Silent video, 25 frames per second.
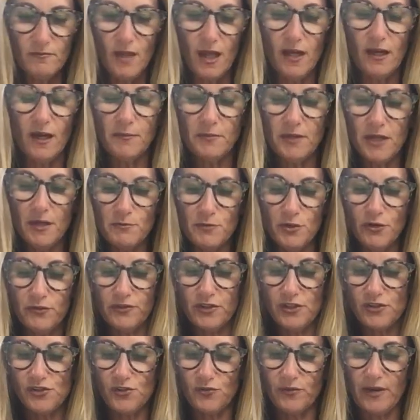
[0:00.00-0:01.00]
and I'm going to move
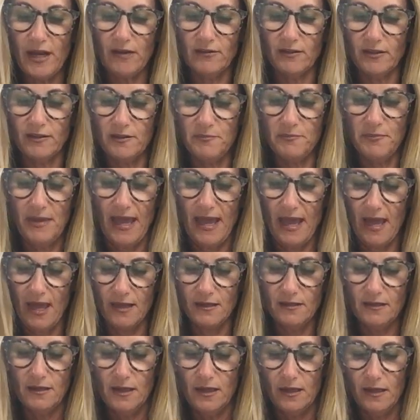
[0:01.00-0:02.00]
this around in the
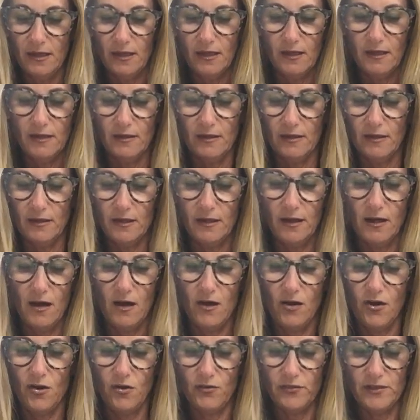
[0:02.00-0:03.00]
pan.
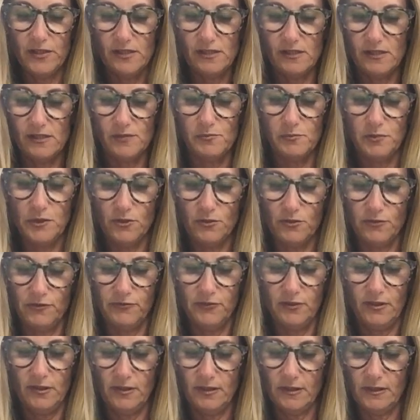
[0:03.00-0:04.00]
Oh, this is
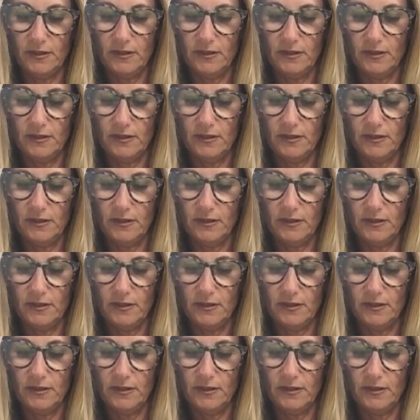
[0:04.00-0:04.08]
beautiful.